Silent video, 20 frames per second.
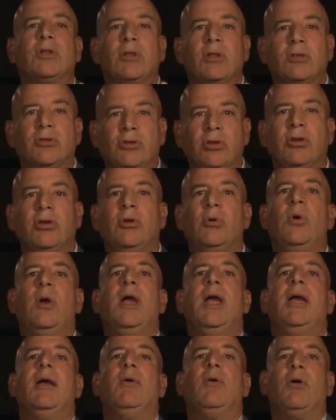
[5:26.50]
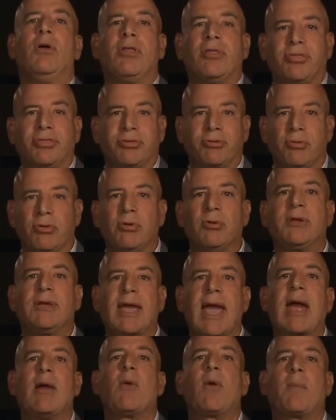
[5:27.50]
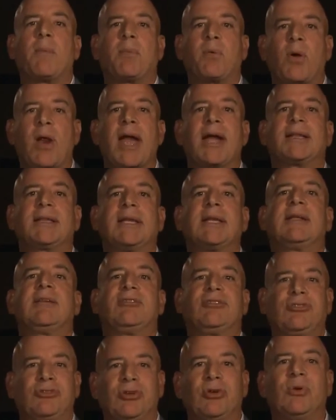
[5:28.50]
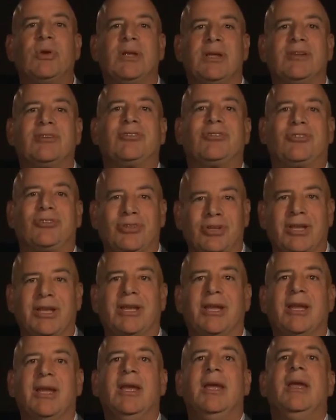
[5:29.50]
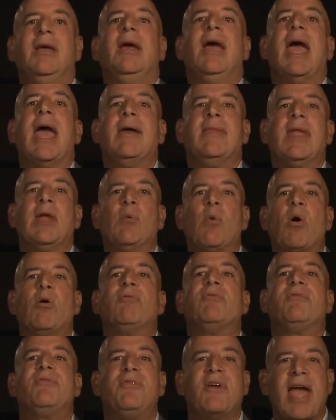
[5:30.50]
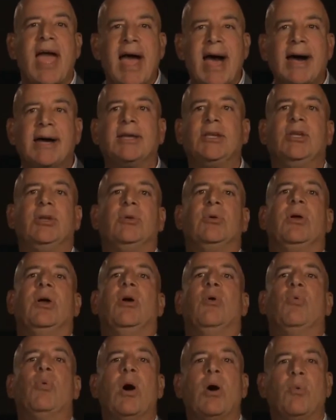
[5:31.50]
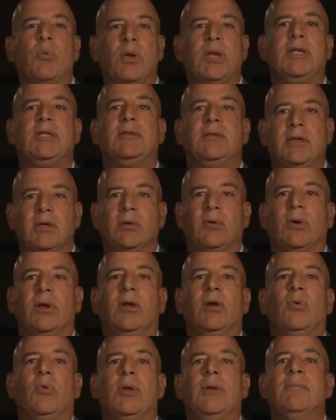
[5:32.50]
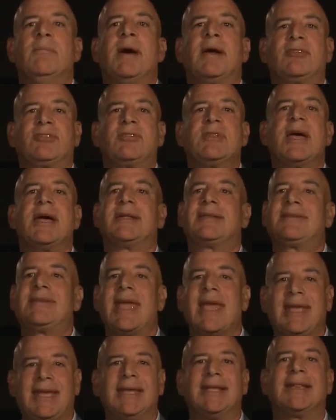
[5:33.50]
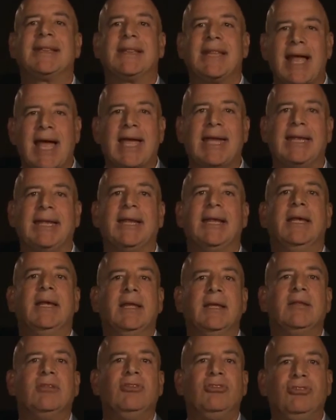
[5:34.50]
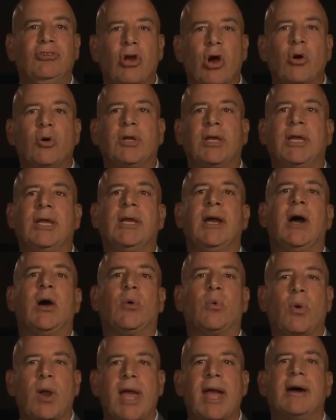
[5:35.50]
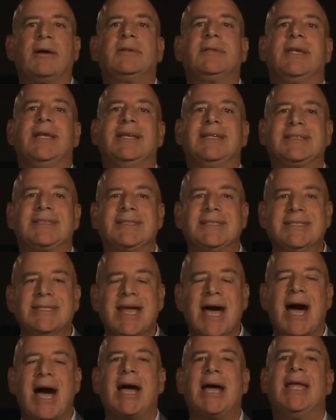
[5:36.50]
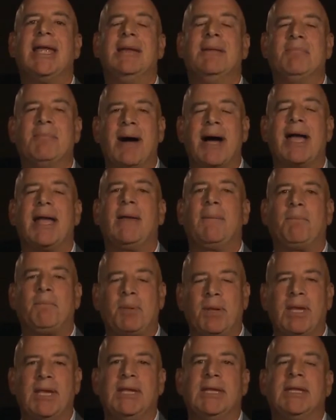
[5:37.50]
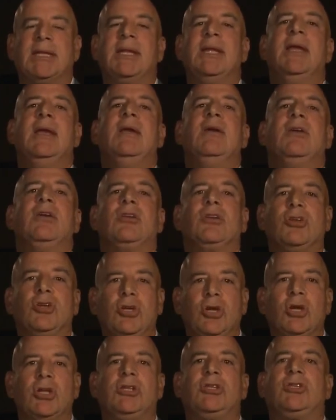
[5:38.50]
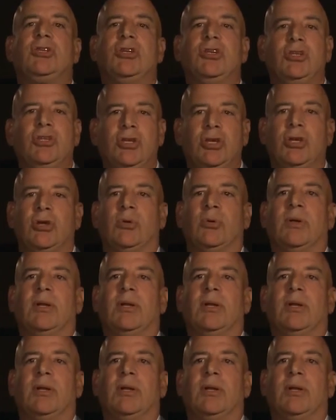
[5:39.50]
do through chiropractic seriously, and they won't value what we do. We must not take it light. Joking around is not, in my opinion, good to do.